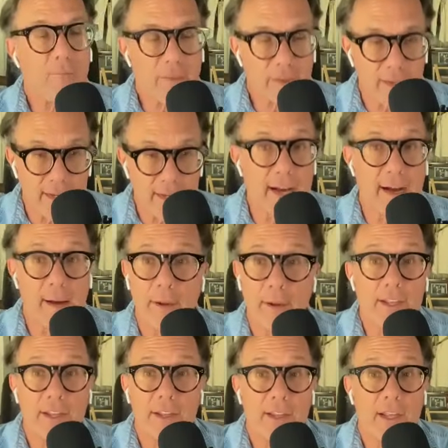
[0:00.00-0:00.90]
Yeah.
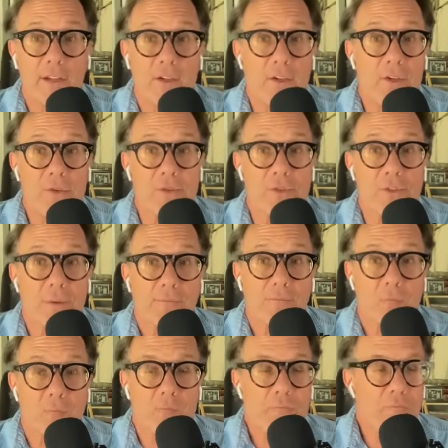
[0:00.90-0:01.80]
And then they lose.
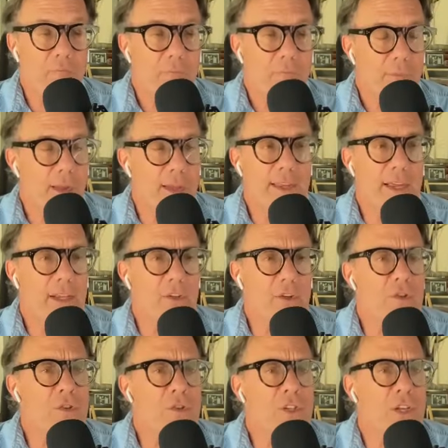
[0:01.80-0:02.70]
And they
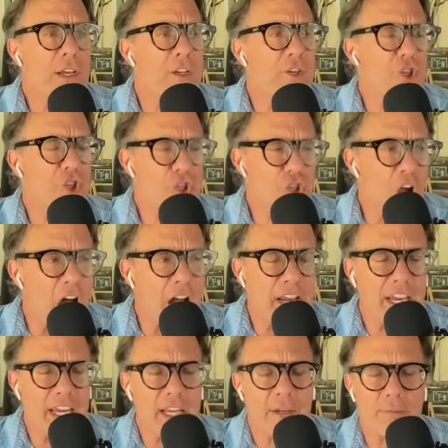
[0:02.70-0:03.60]
lose in
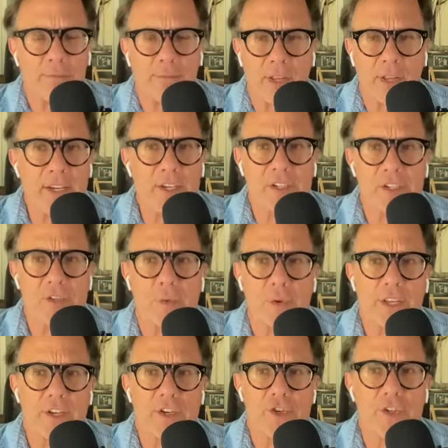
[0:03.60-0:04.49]
shocking places
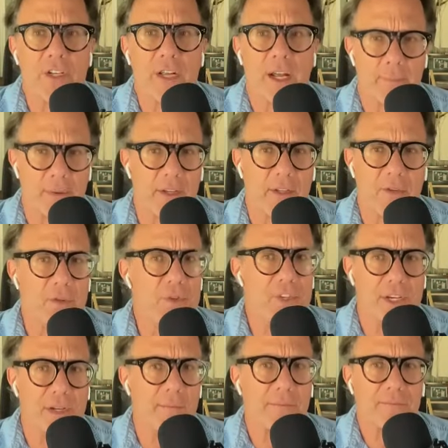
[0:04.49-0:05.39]
where they should not be
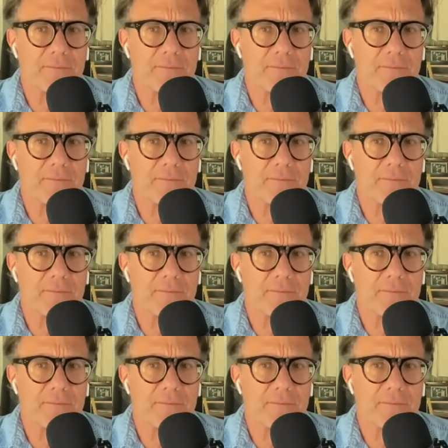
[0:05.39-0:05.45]
losing.